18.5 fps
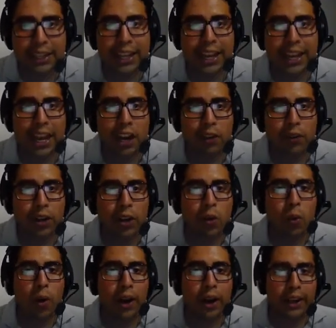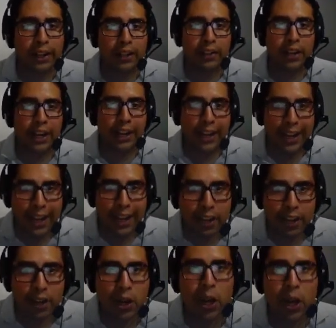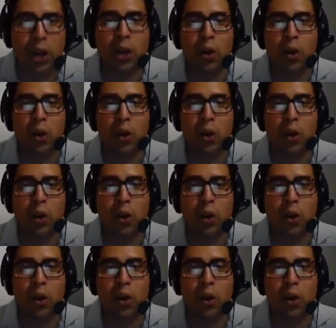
they are requiring a letter